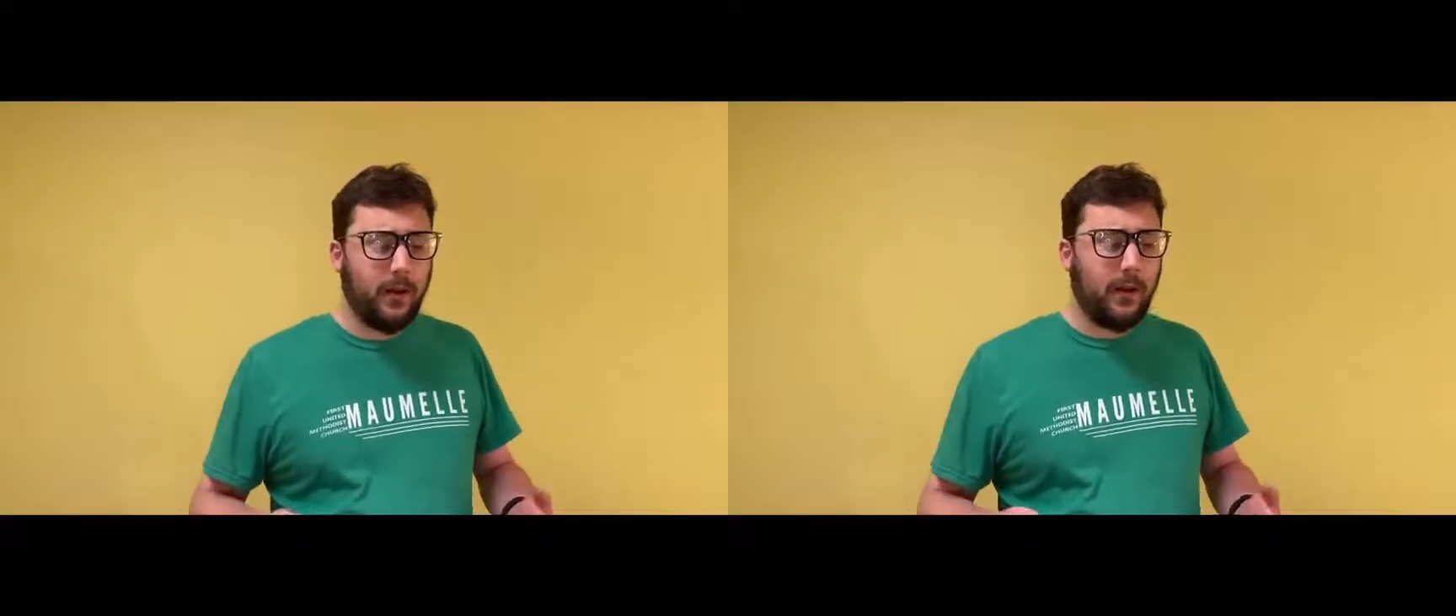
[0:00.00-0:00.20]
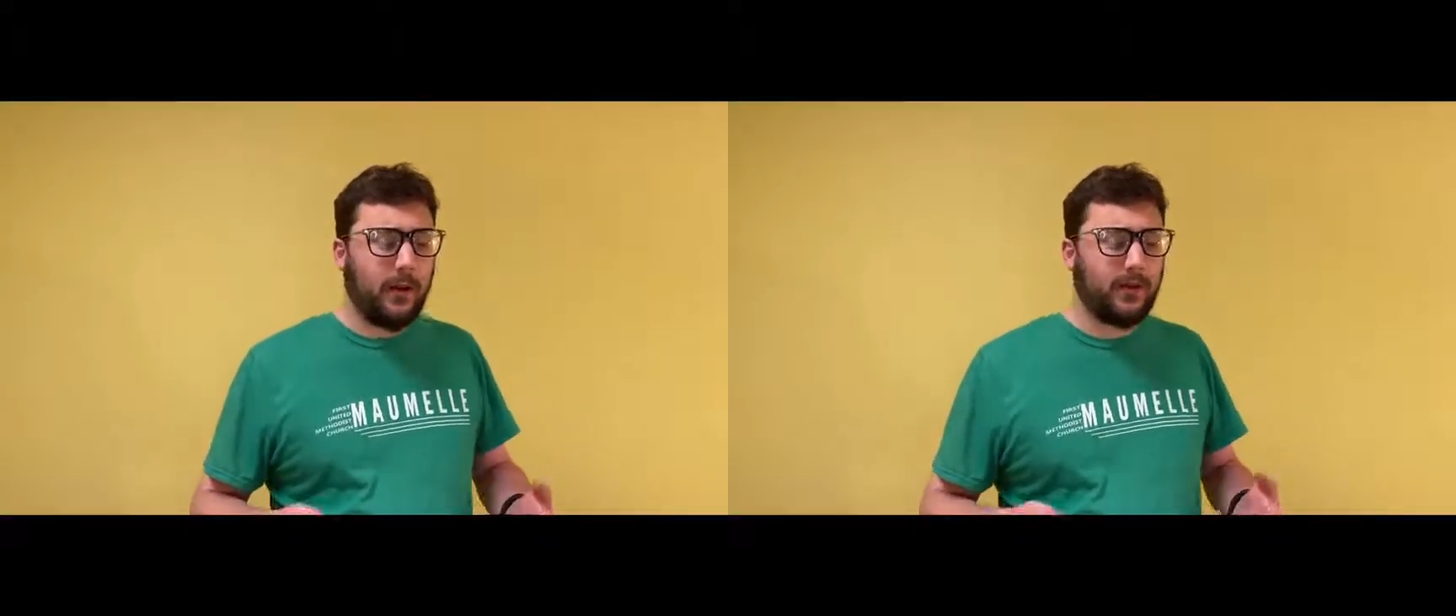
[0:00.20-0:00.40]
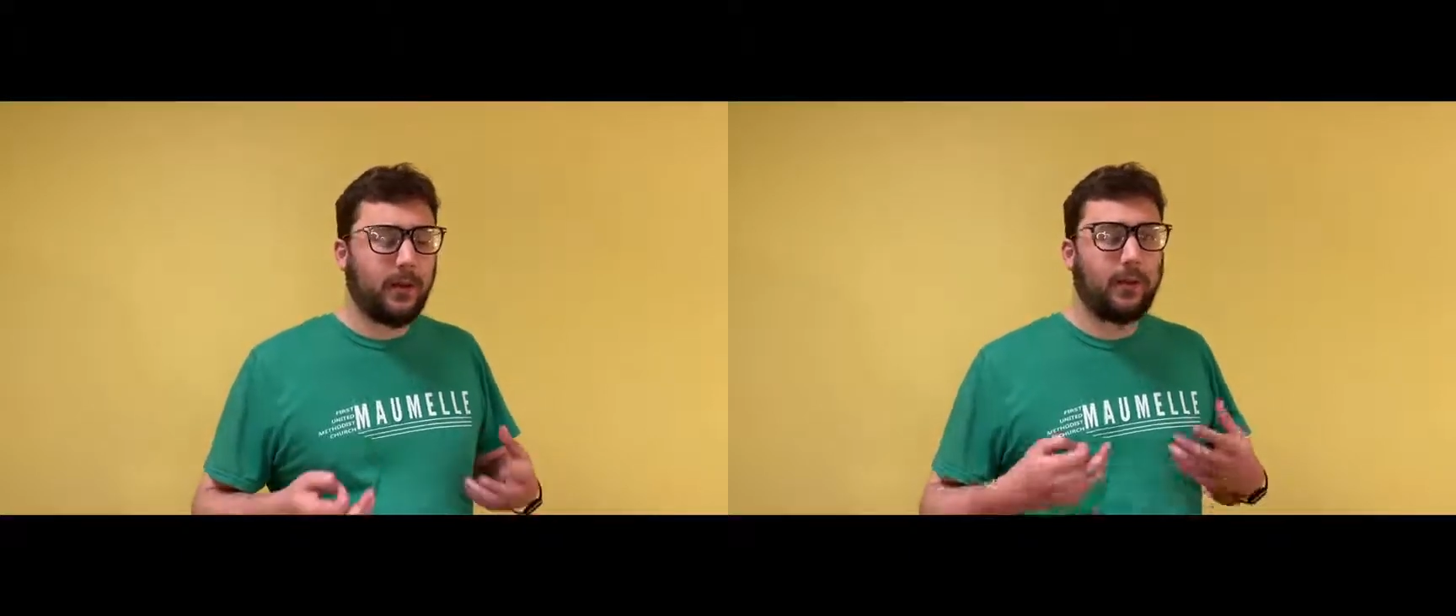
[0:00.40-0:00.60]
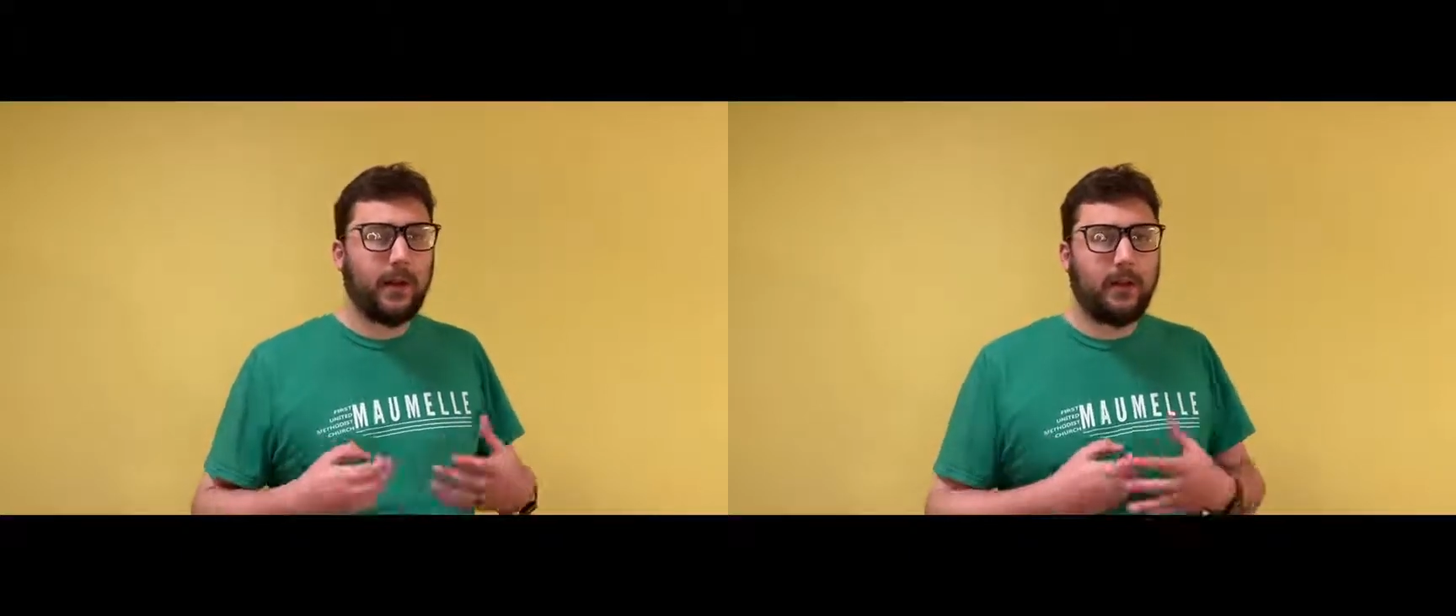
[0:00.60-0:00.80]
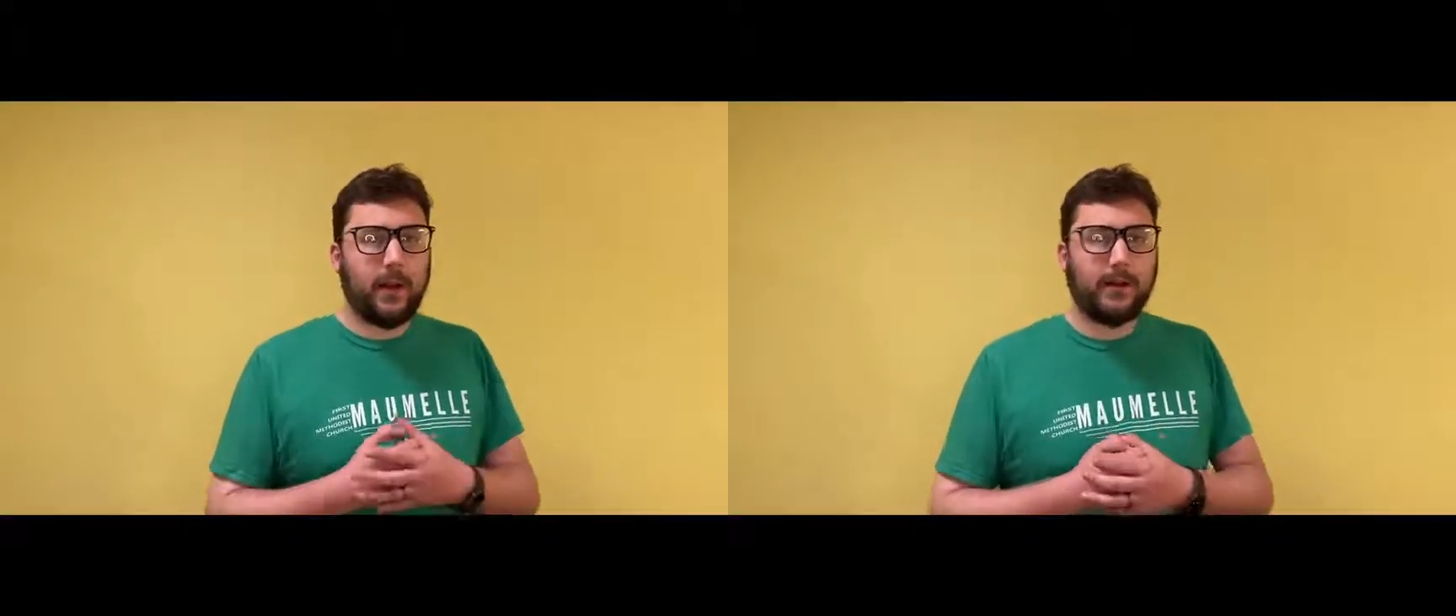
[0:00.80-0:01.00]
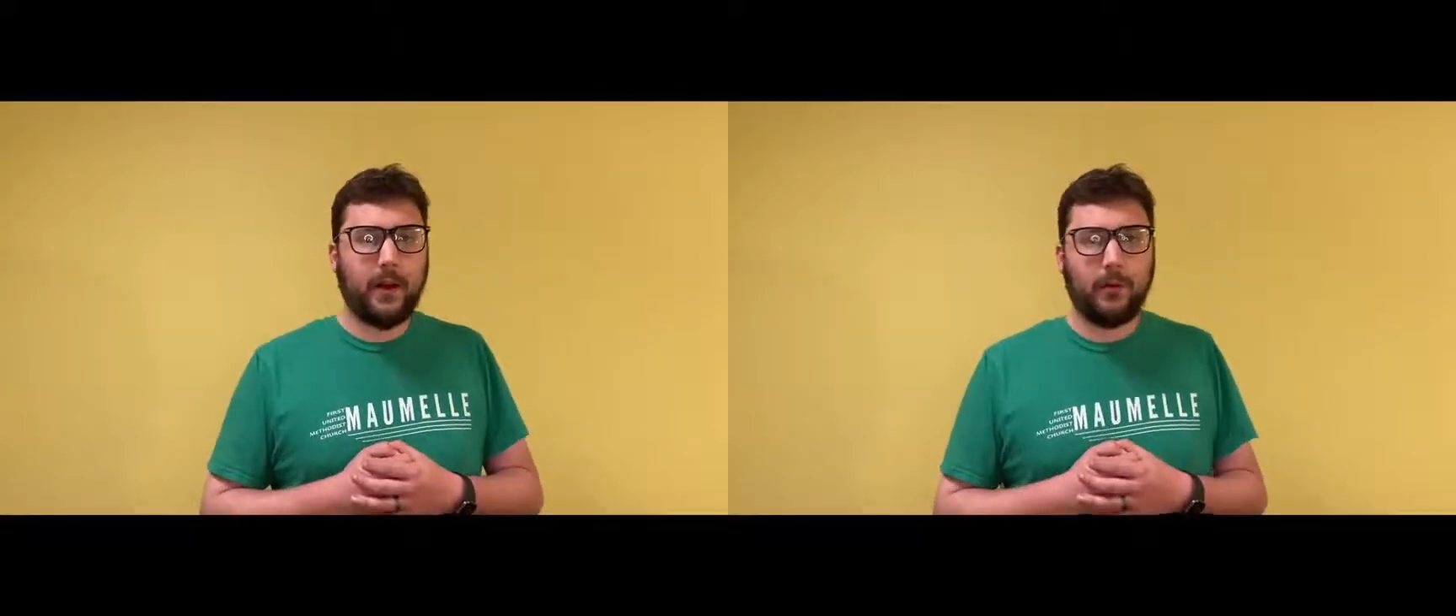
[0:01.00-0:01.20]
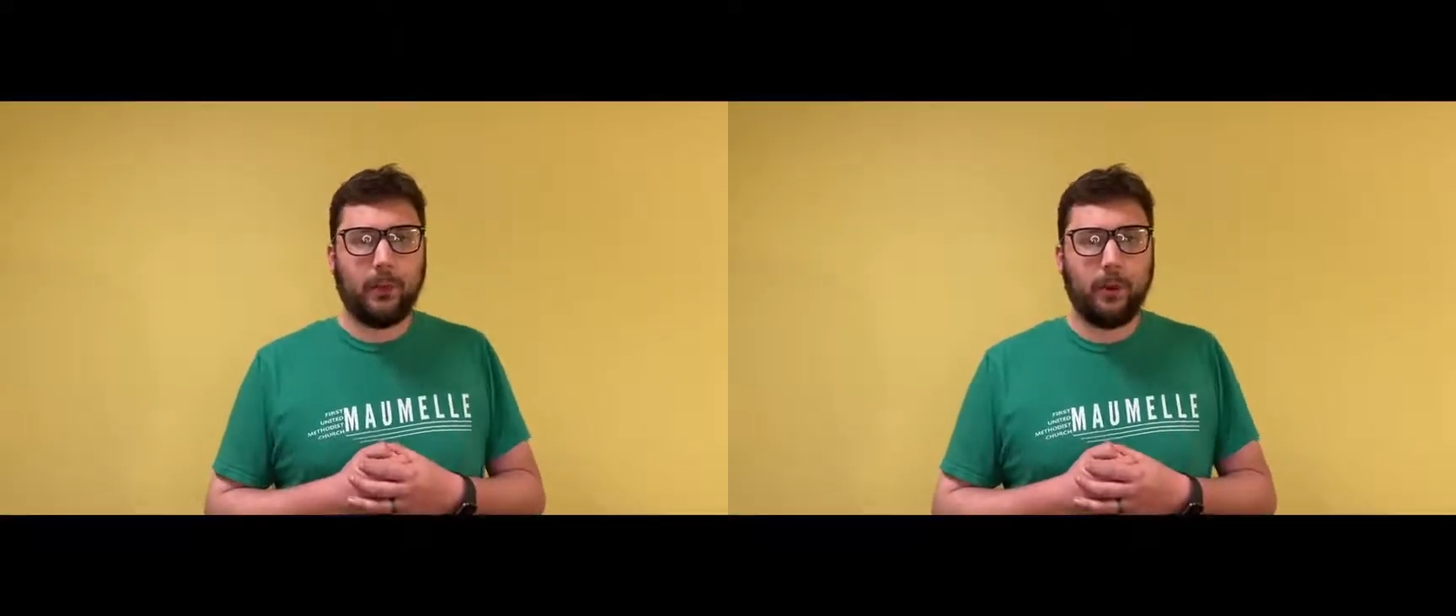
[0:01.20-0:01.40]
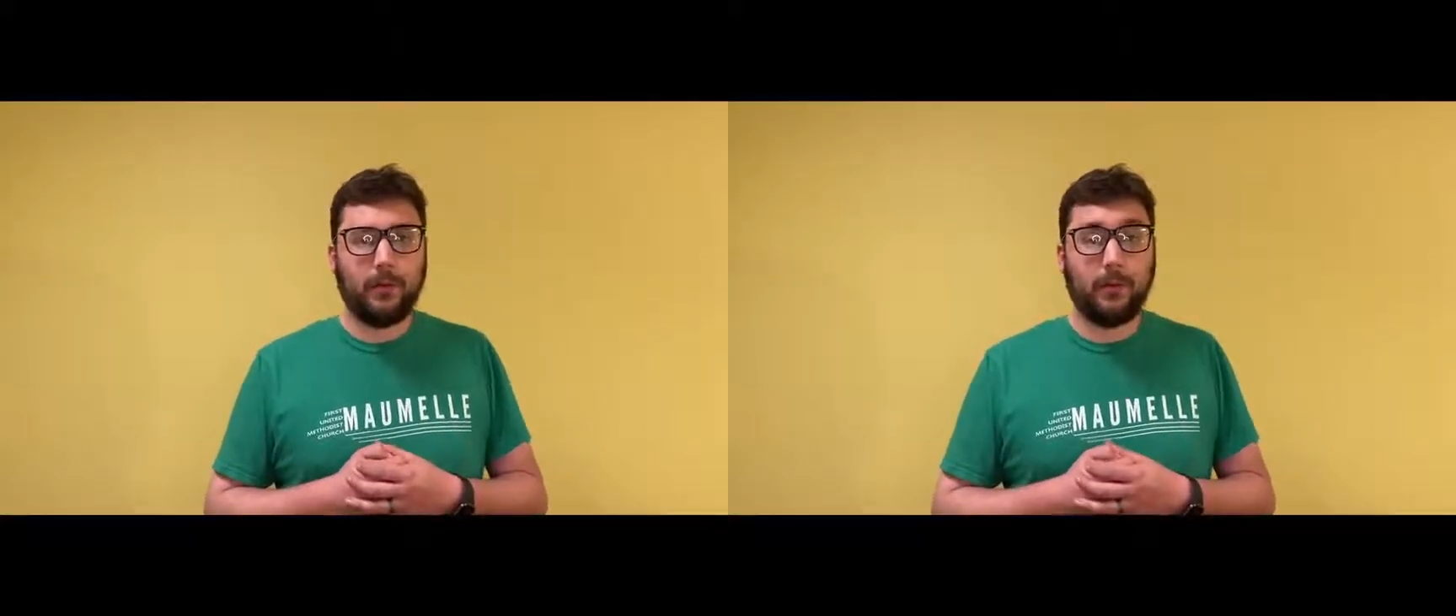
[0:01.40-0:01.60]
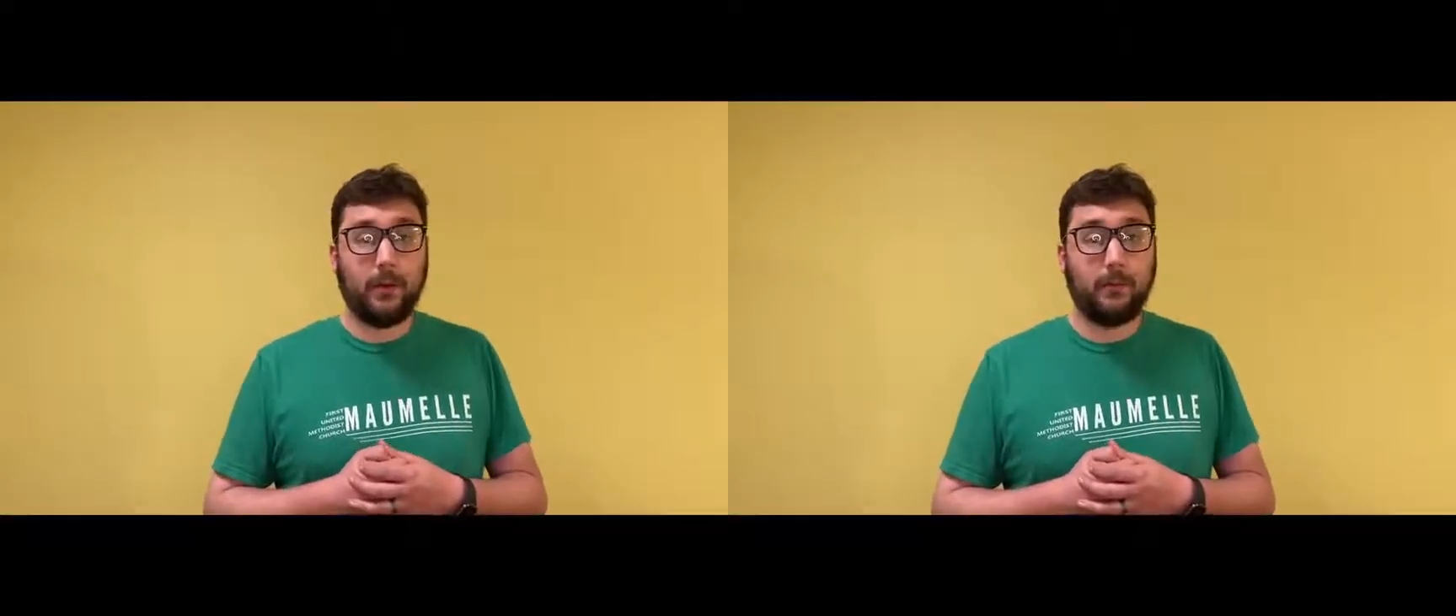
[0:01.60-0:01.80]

uh, to realize how important a